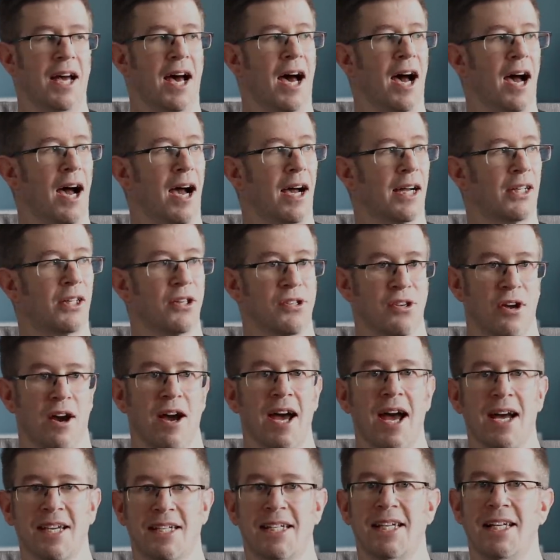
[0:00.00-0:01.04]
because uh,
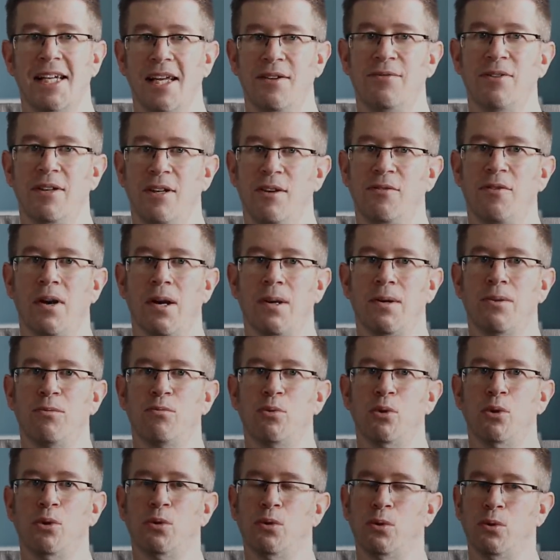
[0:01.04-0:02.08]
I actually live in a very
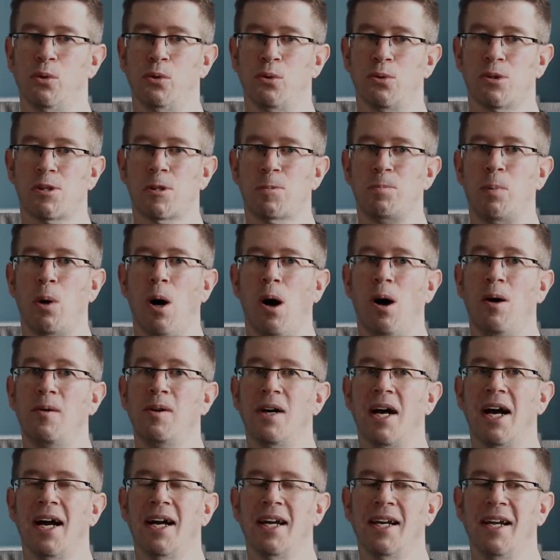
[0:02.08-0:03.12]
rural spot
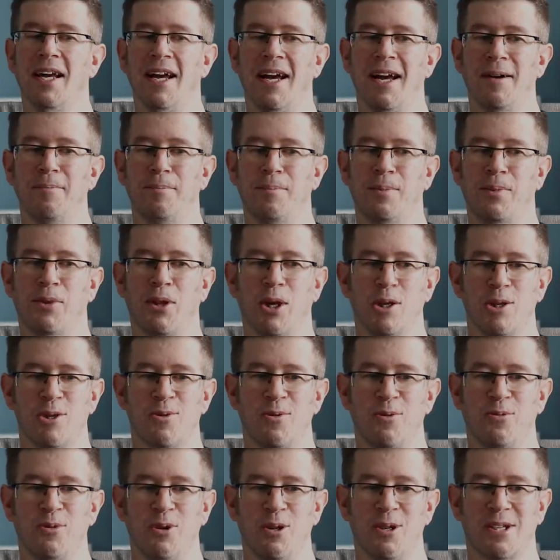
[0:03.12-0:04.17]
and um,
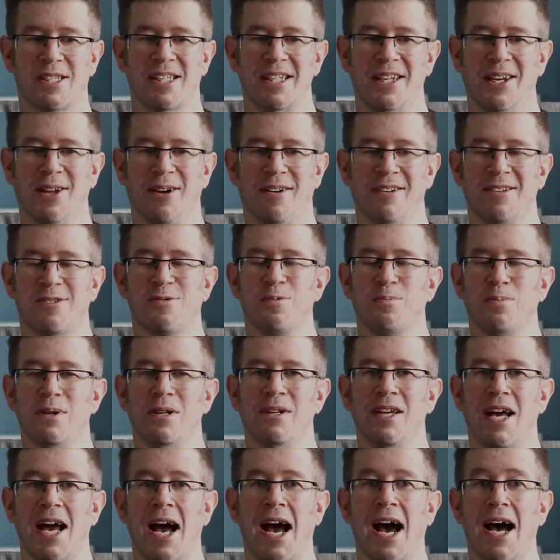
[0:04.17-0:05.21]
those reversing lights would
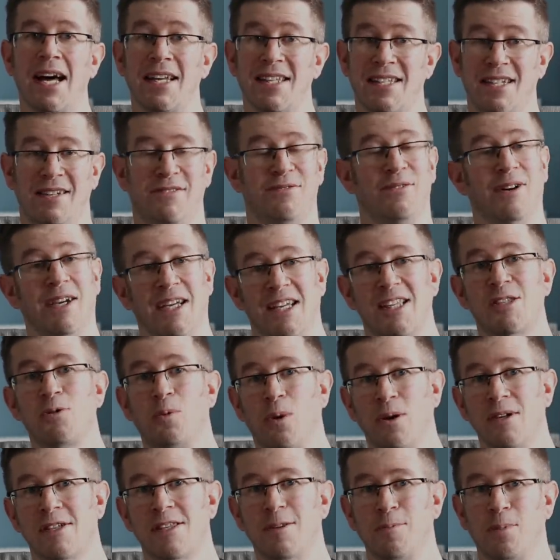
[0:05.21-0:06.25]
be handy if I had
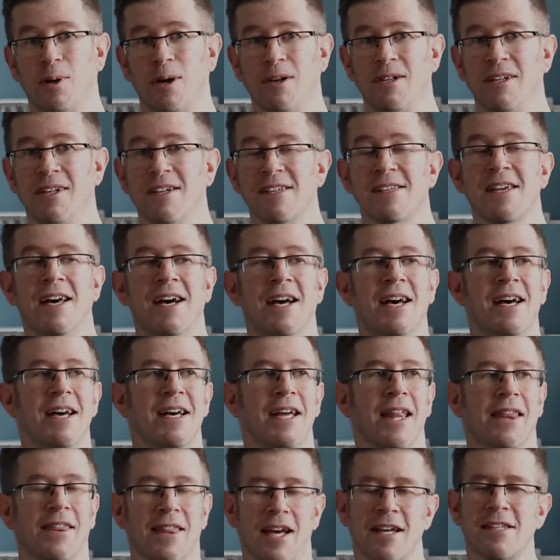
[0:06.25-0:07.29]
twice the brightness.
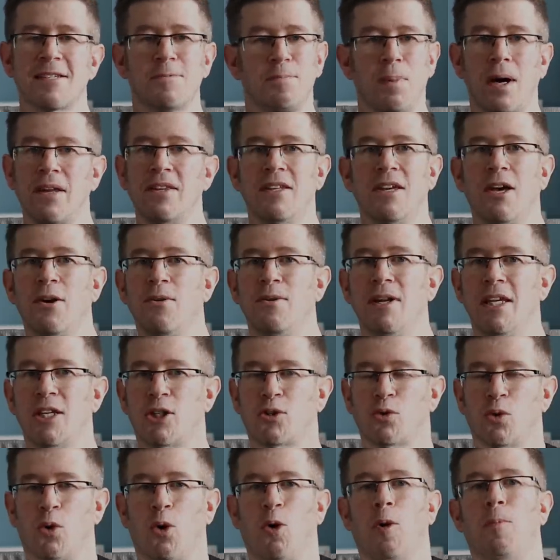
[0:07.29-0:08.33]
That's about the only
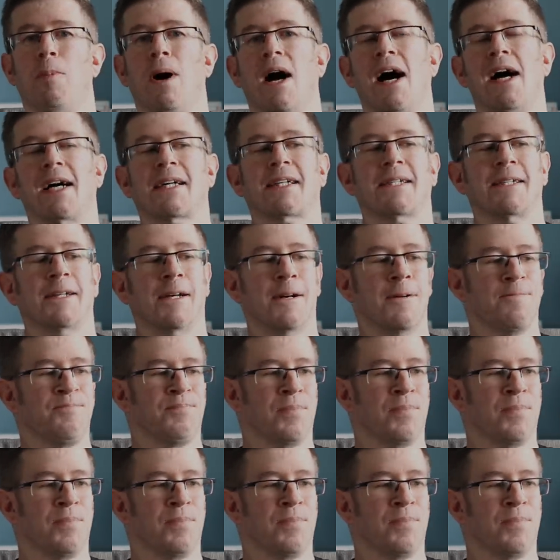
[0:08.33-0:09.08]
drawback